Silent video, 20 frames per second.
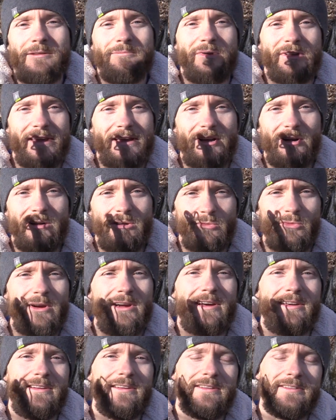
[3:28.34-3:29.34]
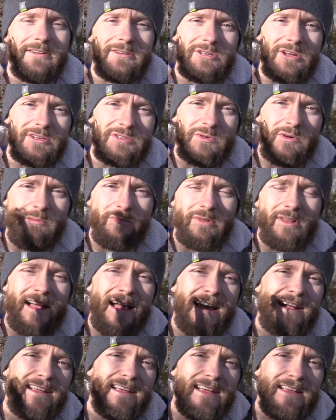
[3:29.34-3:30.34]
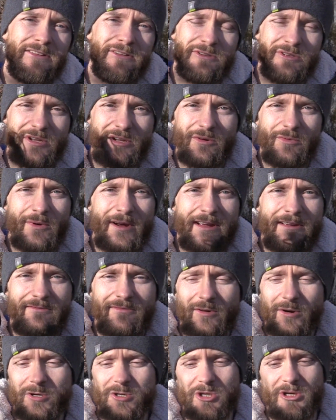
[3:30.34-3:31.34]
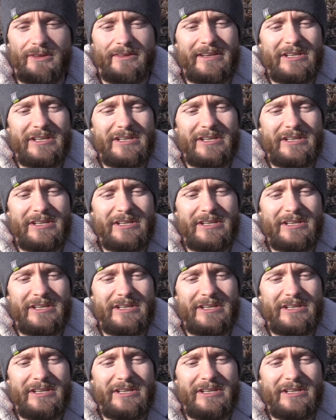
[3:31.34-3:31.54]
But they call it red. There's also a black and there's a gray version.